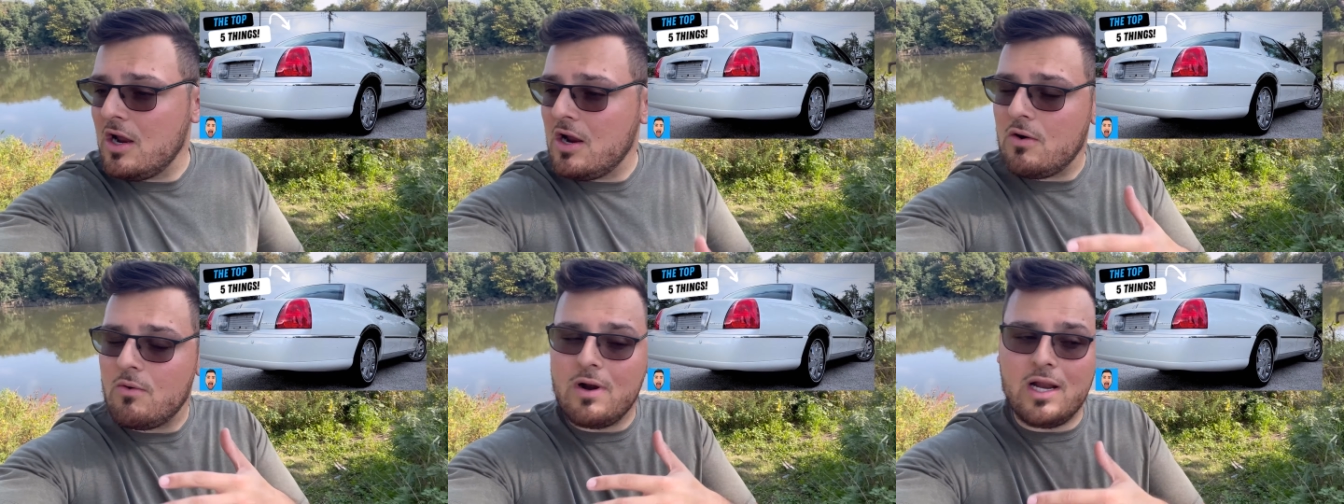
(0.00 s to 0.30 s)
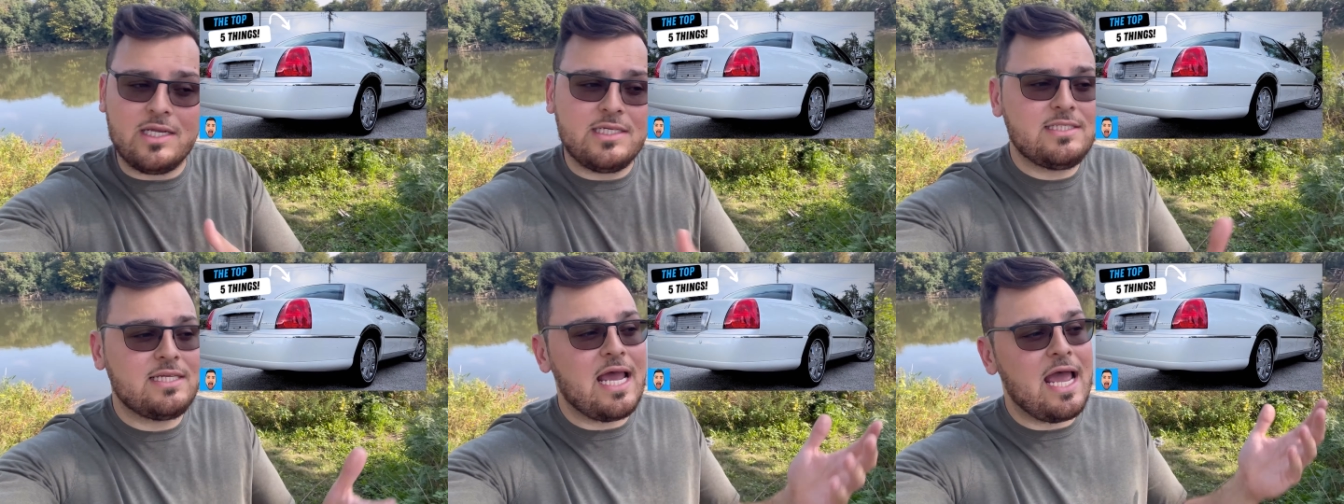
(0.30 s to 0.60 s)
where
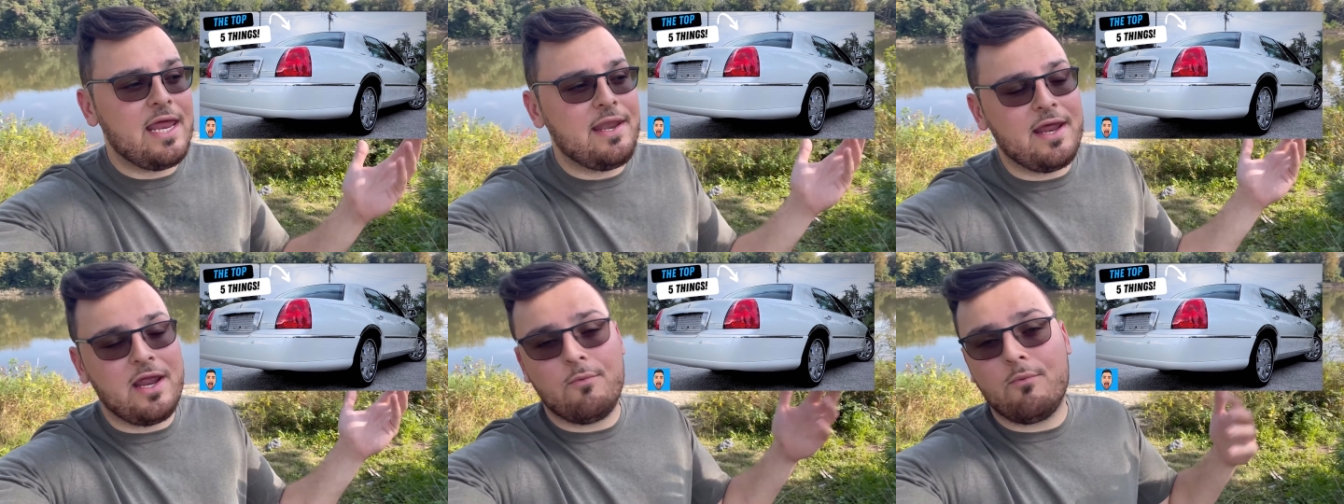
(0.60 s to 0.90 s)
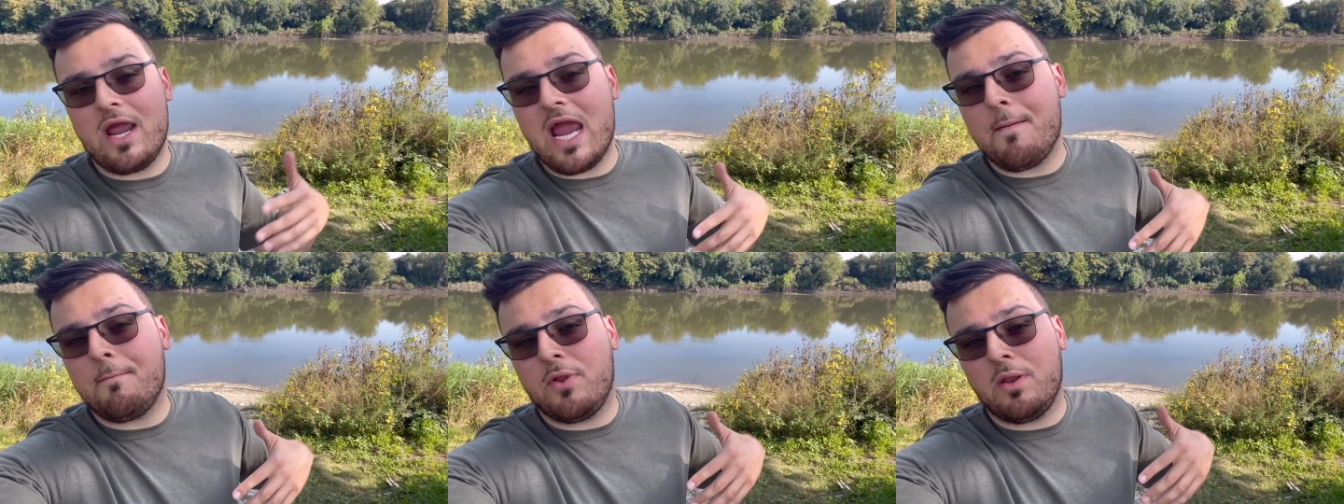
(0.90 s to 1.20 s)
I sat and I
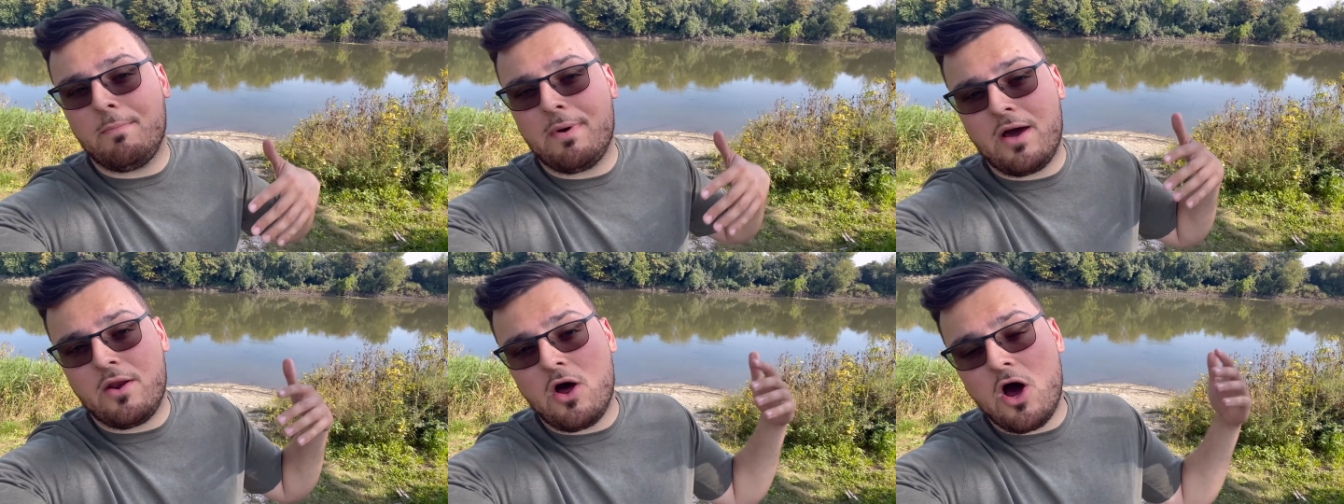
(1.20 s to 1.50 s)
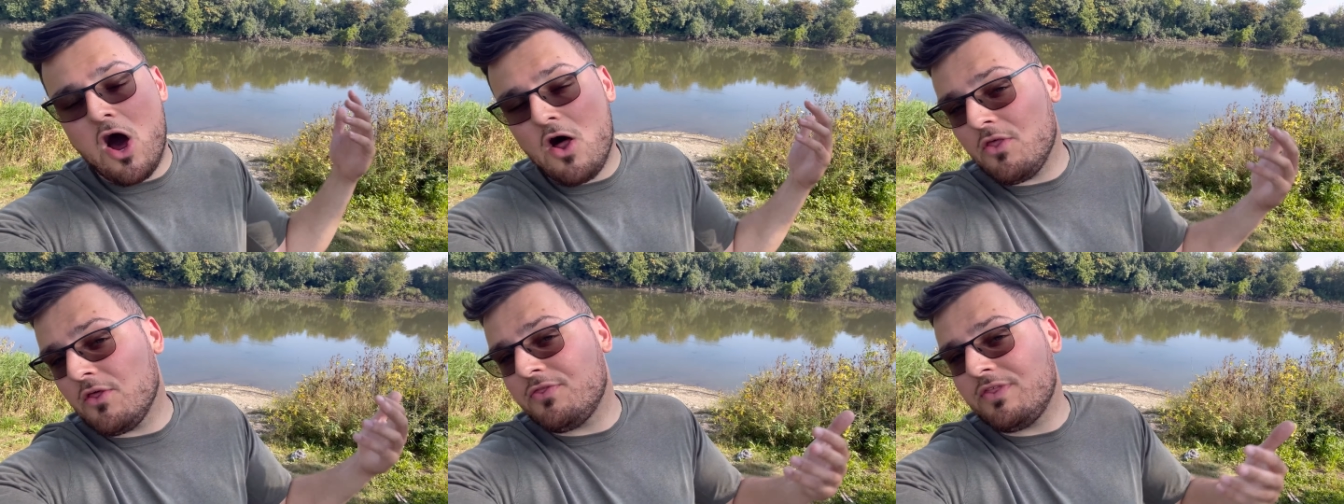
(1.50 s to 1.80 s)
rambled about
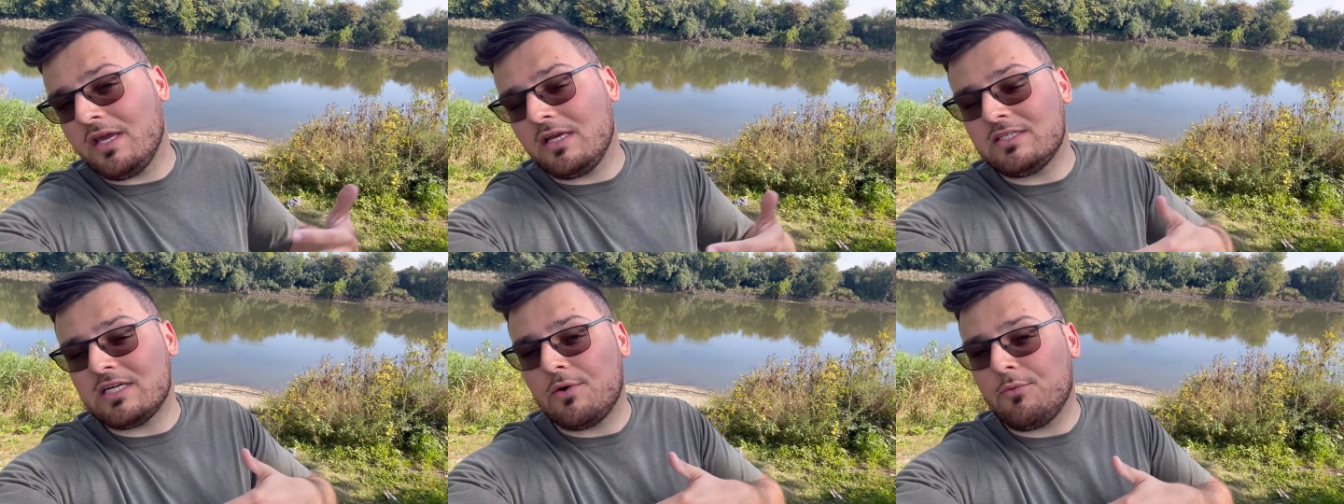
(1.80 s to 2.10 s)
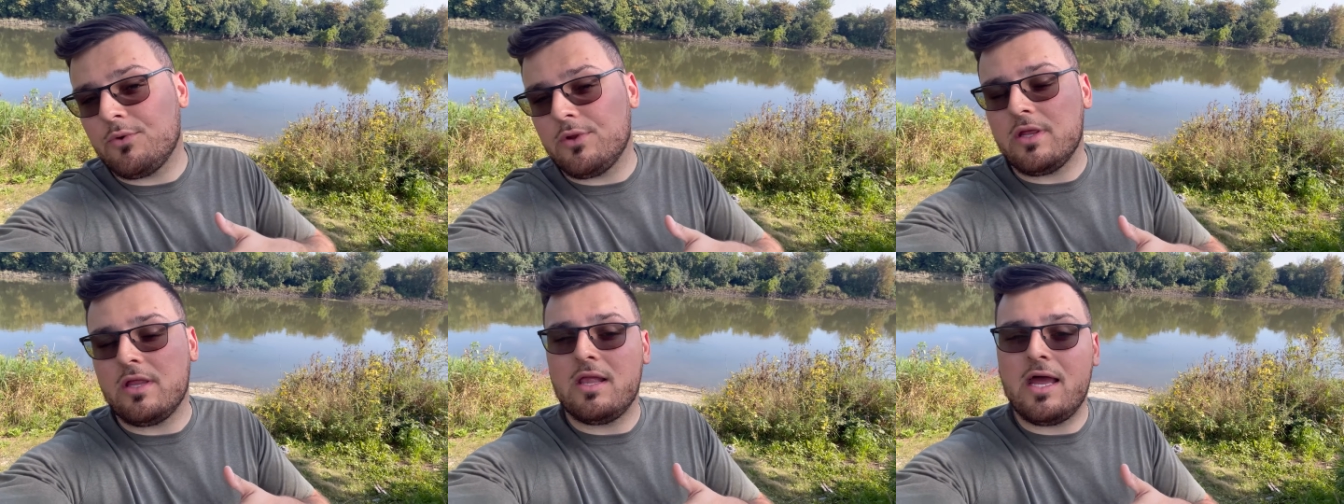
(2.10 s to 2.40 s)
all the things I
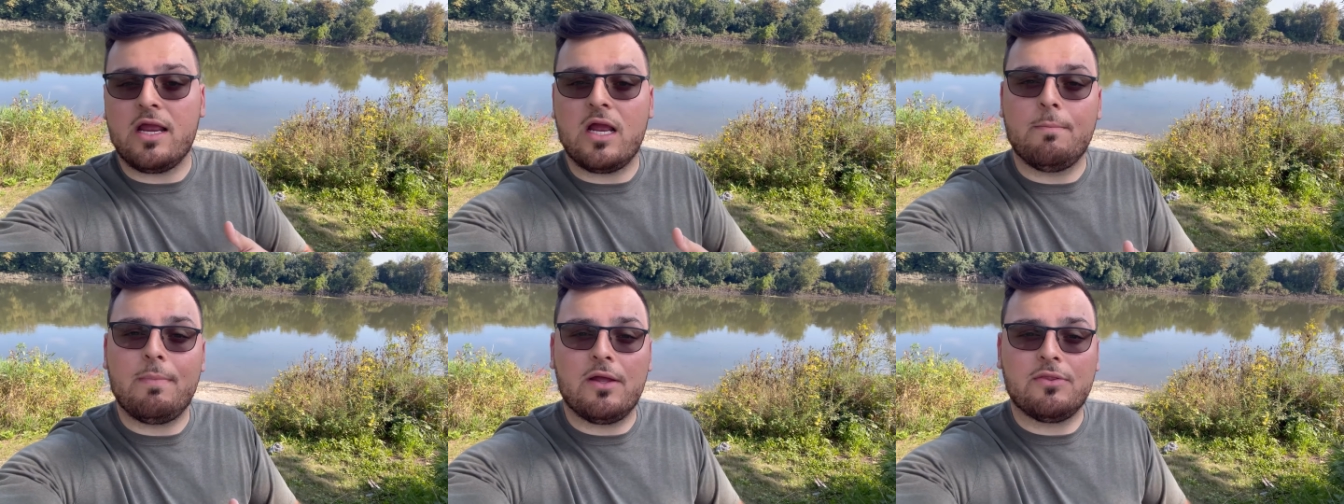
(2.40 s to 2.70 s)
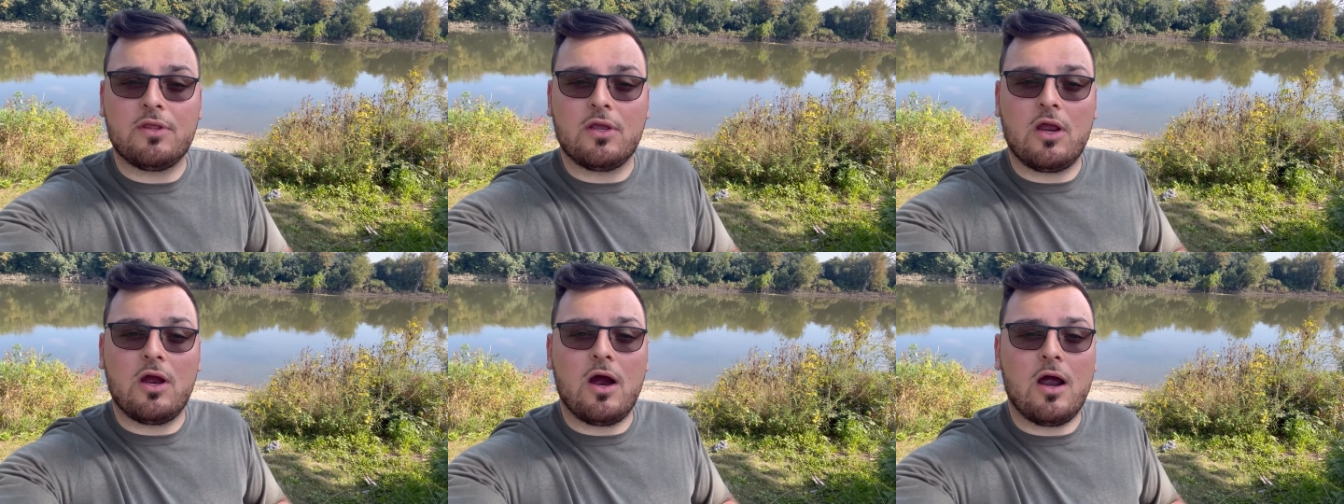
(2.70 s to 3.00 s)
really like about
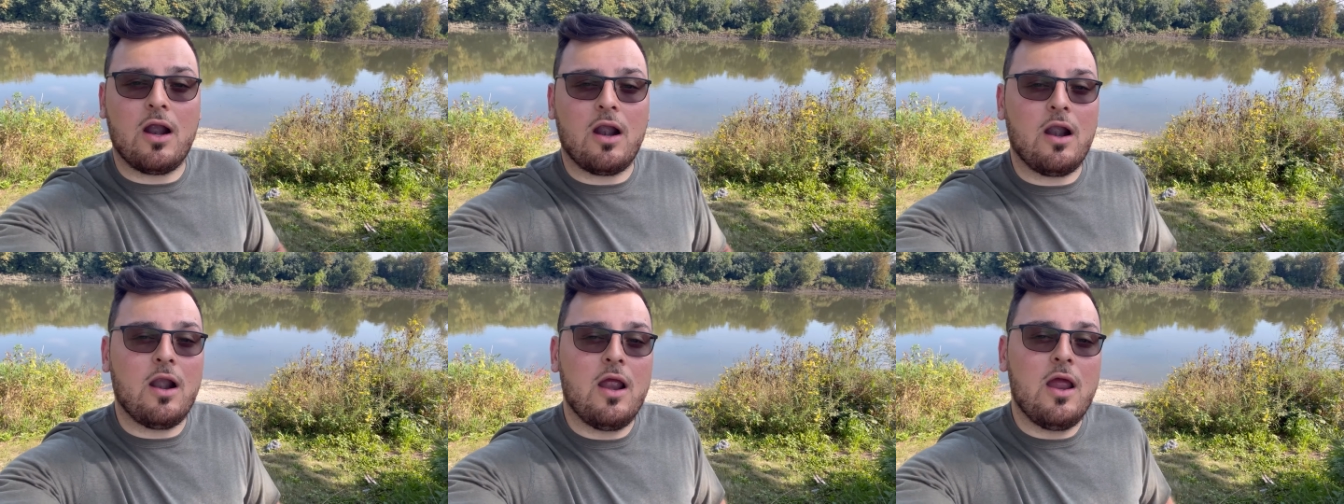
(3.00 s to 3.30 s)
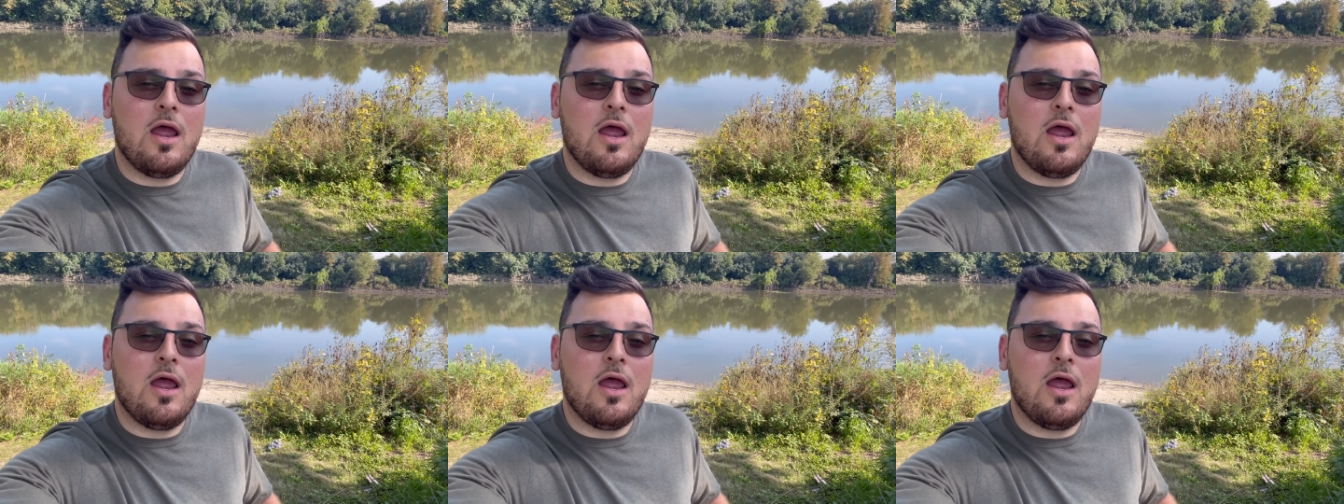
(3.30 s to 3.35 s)
the car.